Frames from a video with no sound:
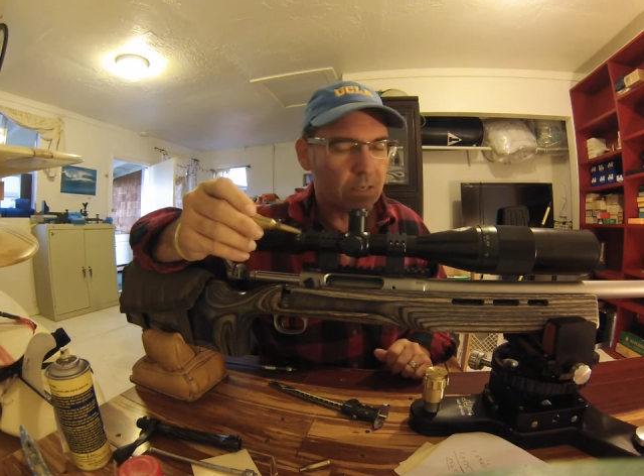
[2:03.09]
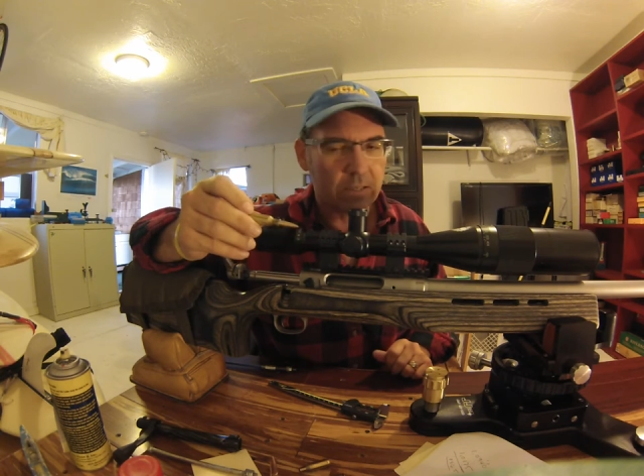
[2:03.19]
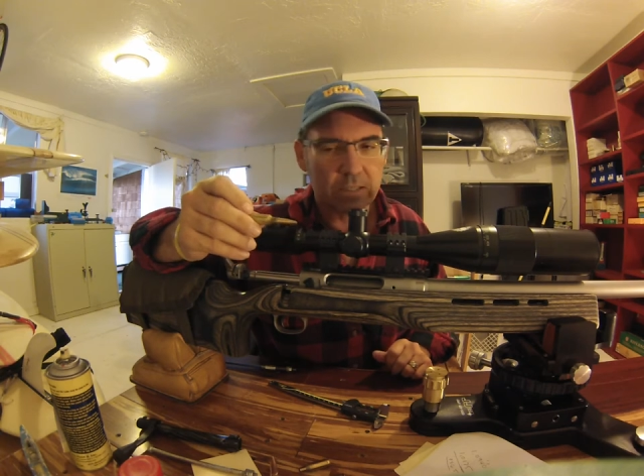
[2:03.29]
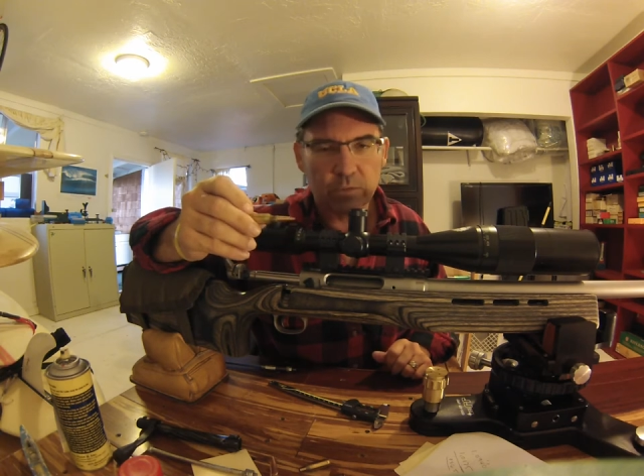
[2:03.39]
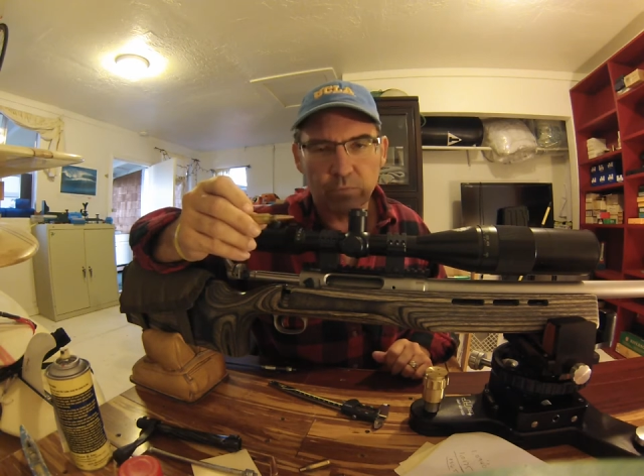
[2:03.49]

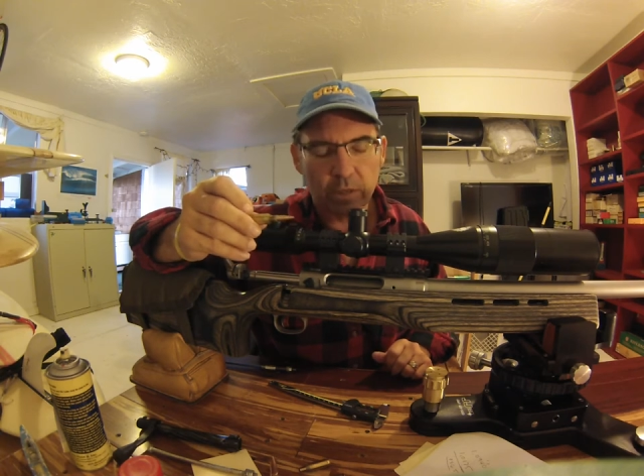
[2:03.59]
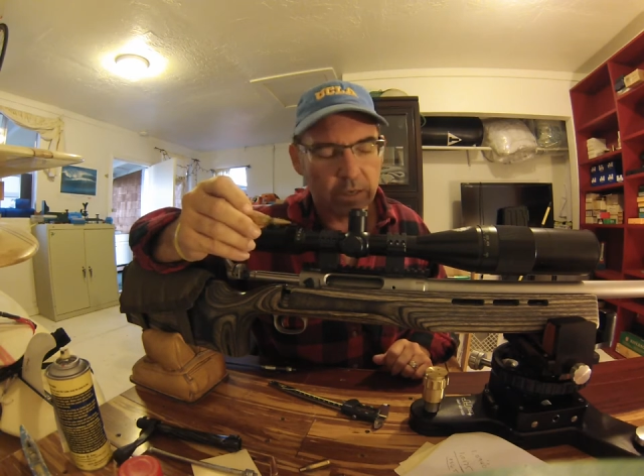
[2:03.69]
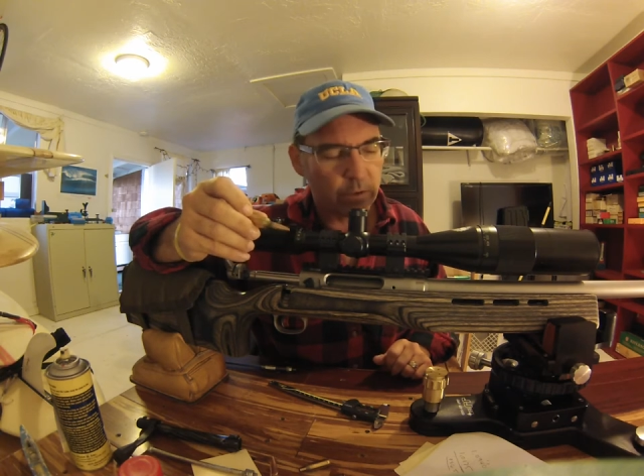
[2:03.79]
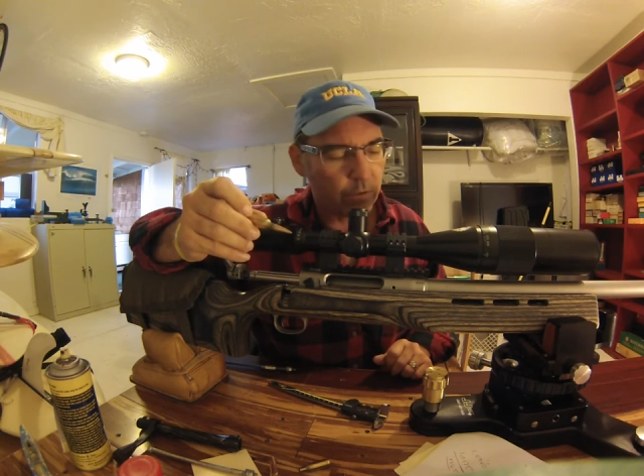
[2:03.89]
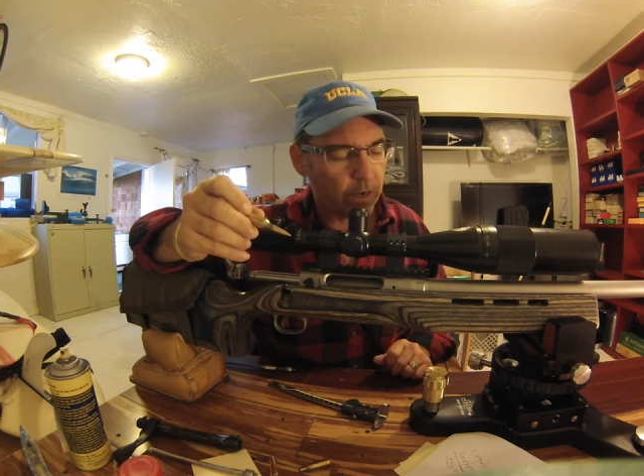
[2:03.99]
These fly
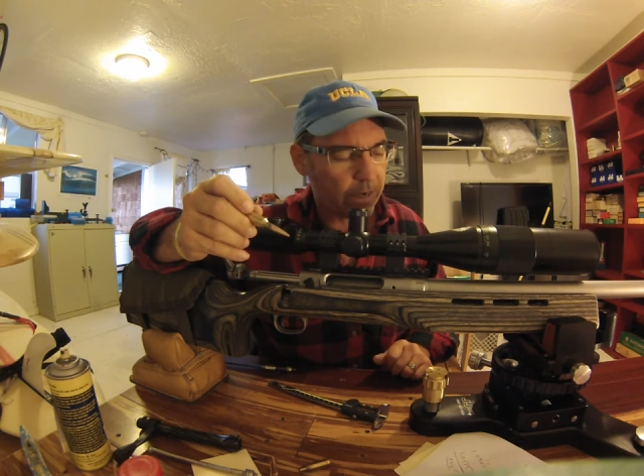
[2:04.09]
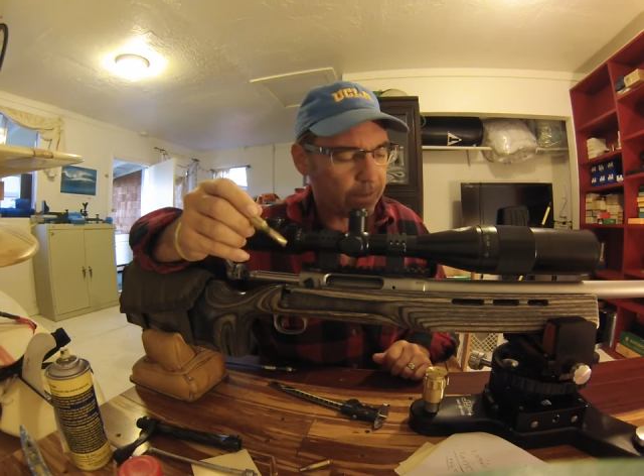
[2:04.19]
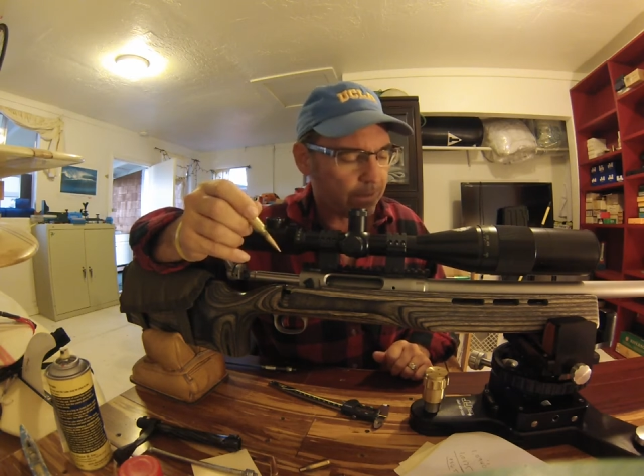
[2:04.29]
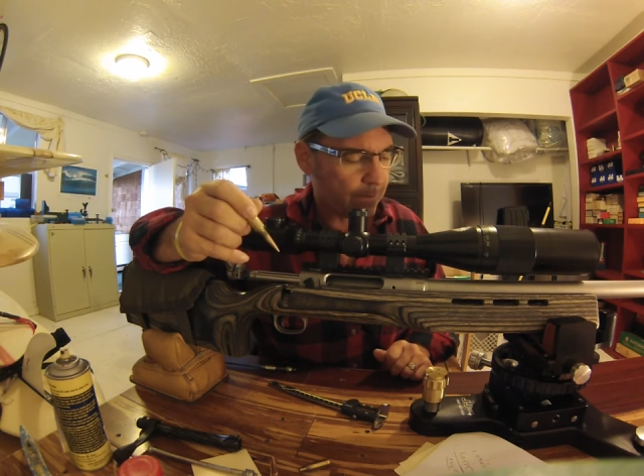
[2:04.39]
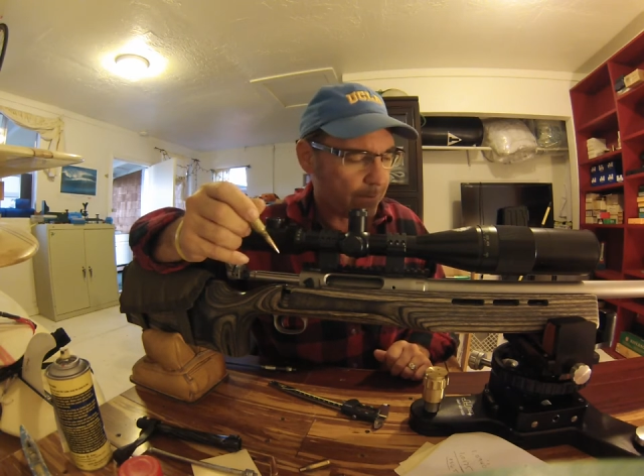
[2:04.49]
great.
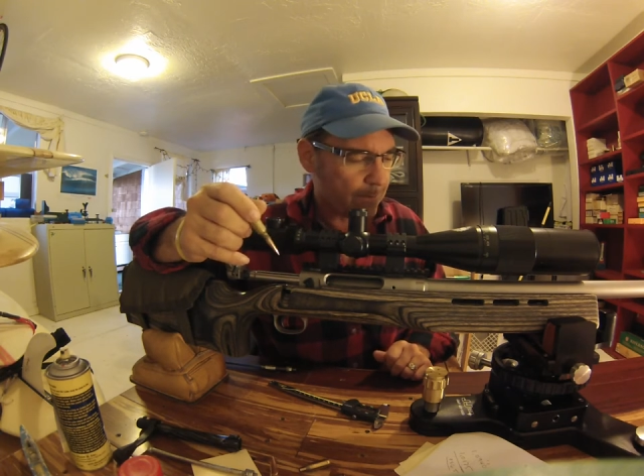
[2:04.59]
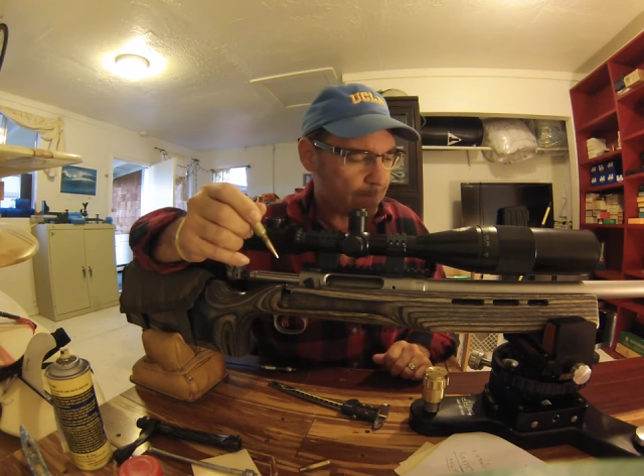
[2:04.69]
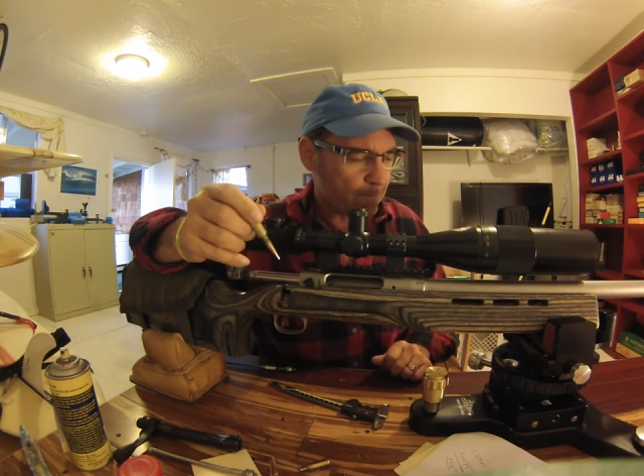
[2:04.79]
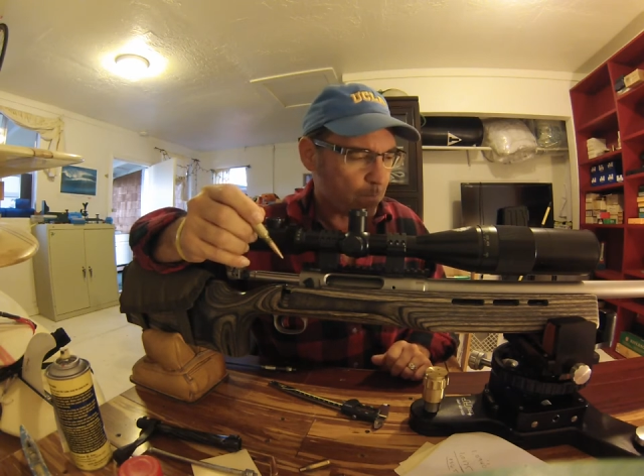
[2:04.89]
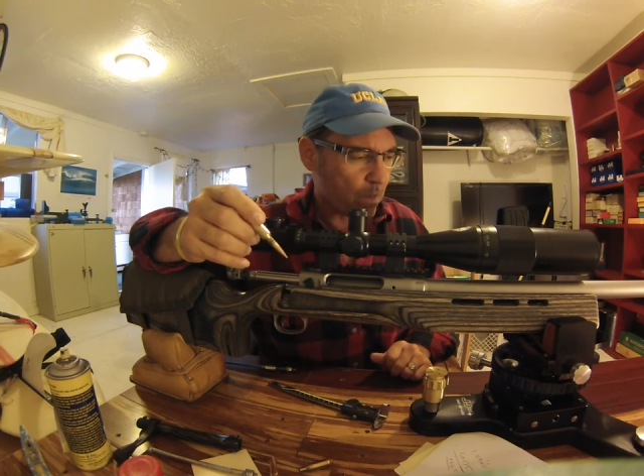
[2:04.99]

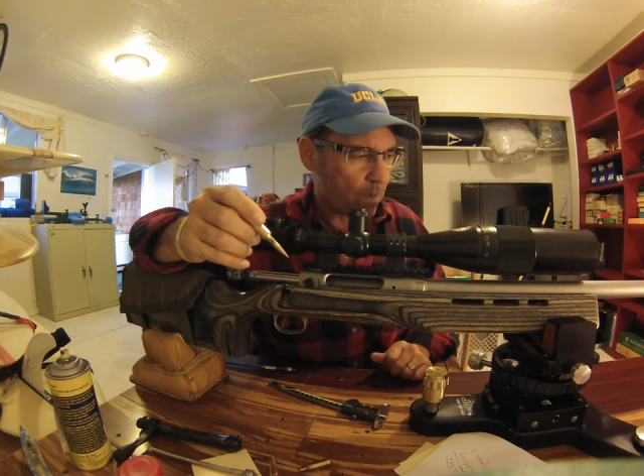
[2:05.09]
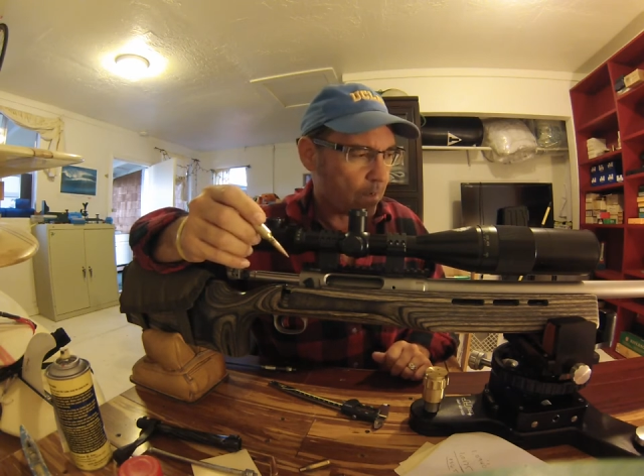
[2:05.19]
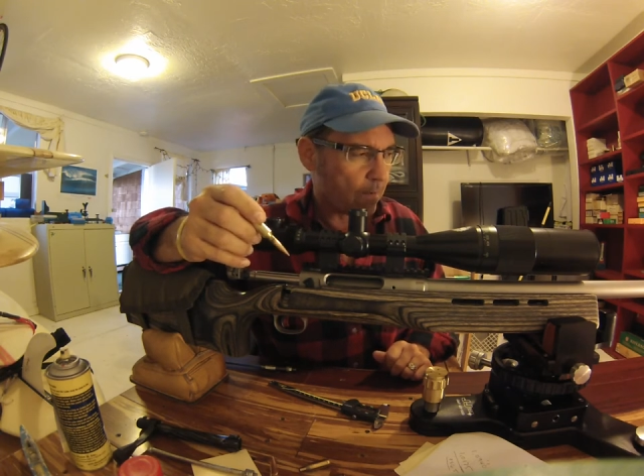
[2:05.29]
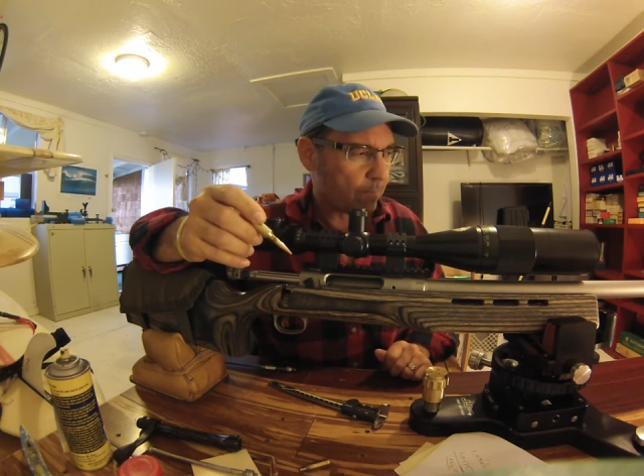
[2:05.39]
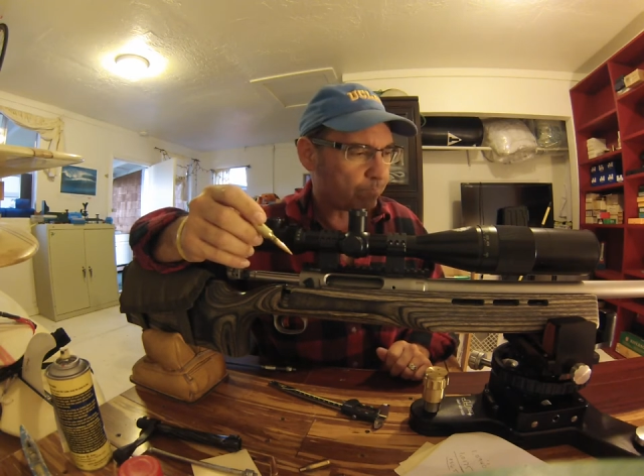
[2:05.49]

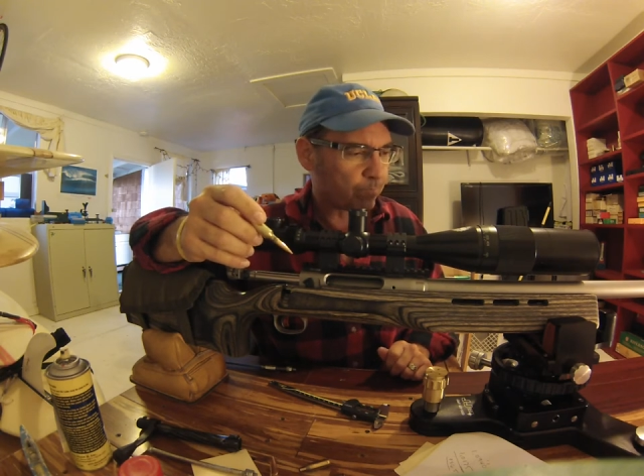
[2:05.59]
A